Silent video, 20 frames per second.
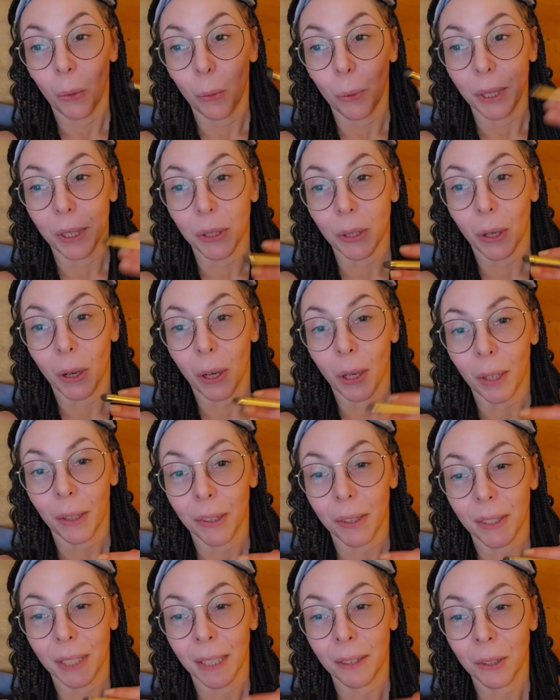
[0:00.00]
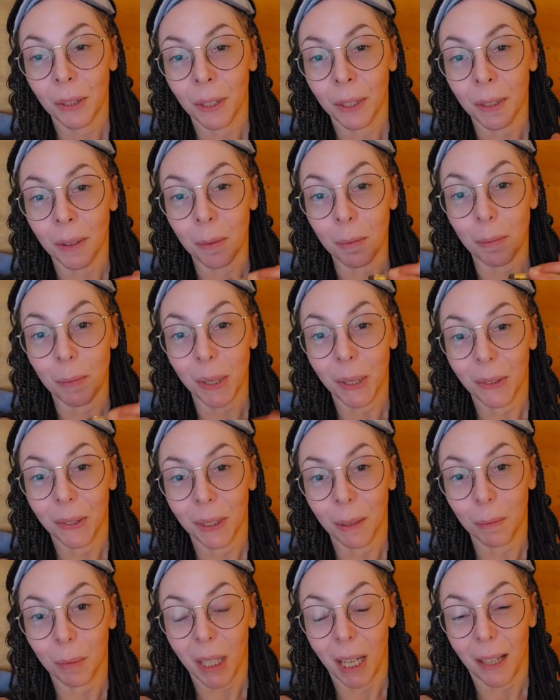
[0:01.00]
which are essentially the
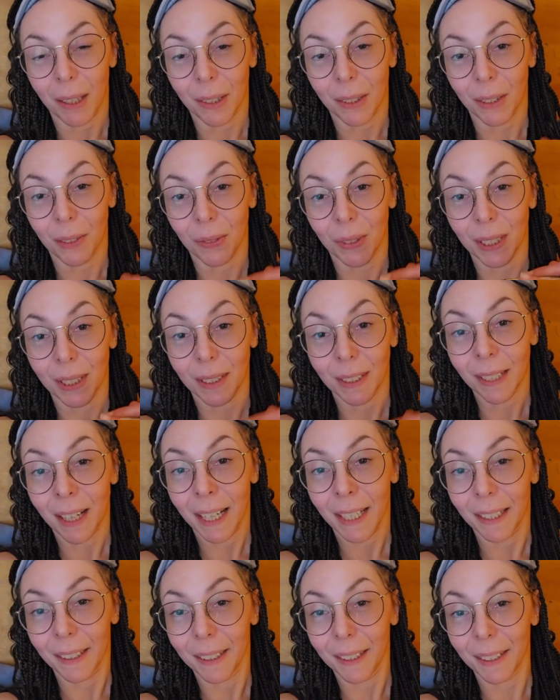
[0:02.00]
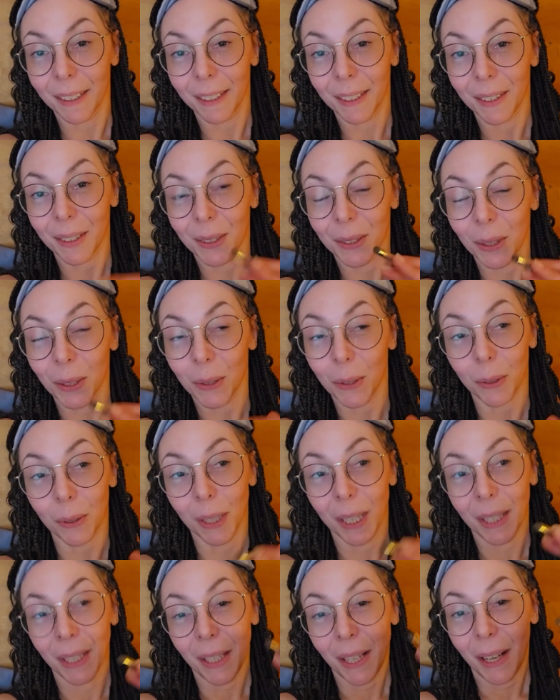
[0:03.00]
building blocks of society. So
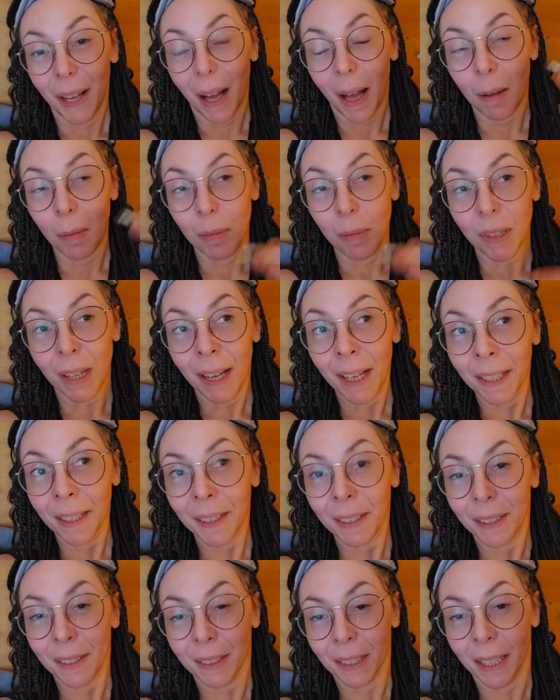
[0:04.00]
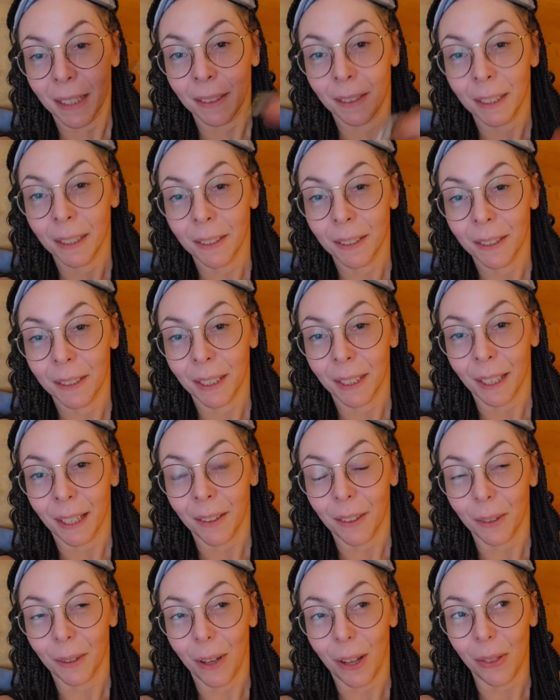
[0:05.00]
I'm tying these ideas
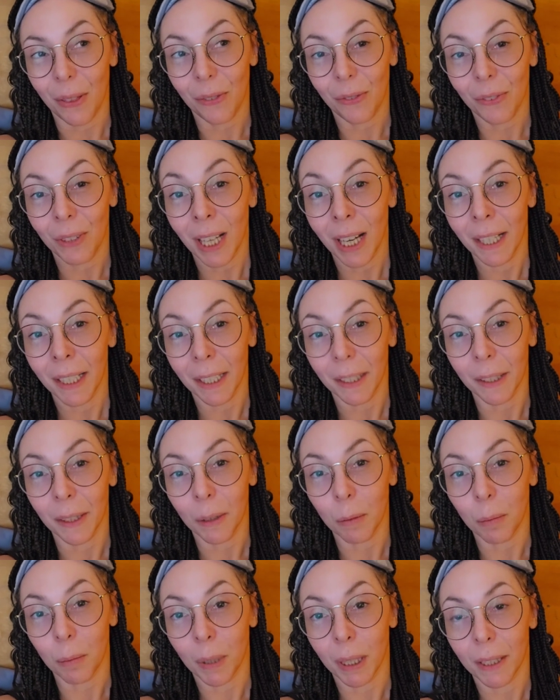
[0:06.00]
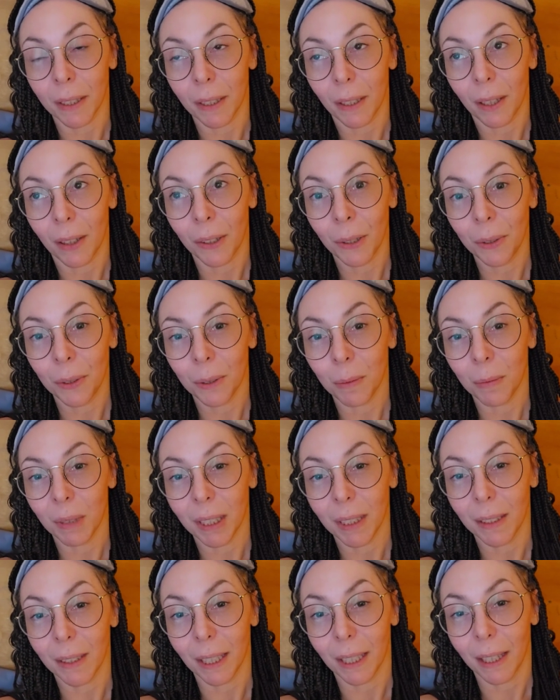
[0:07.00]
together on the fly here, but
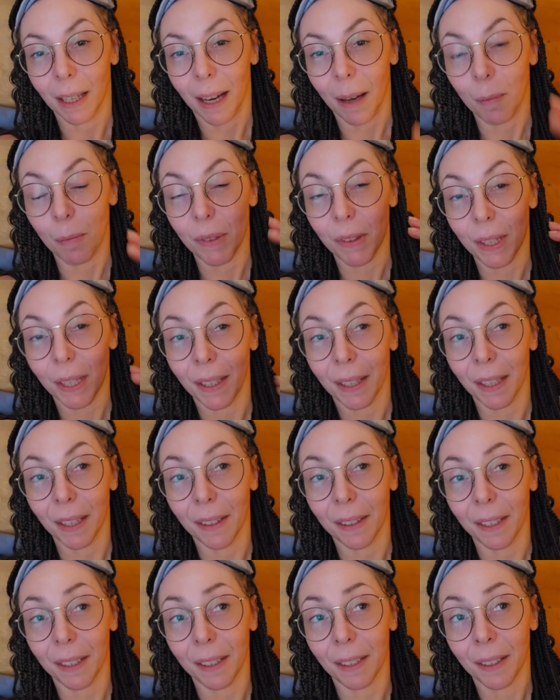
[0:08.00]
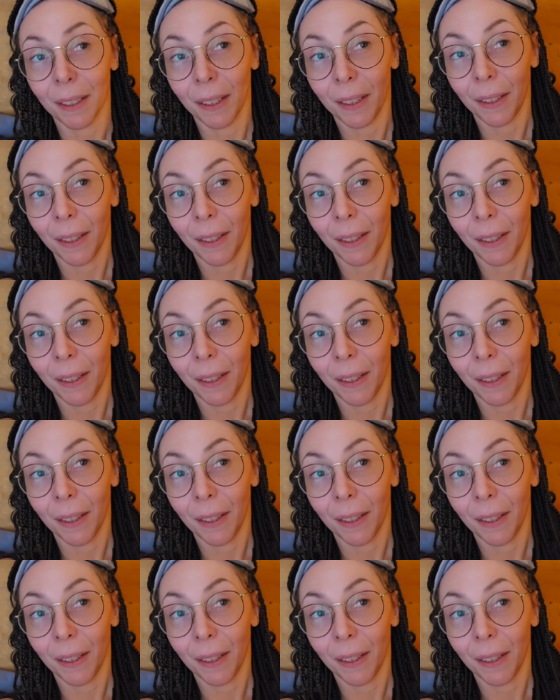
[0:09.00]
ultimately I'm thinking that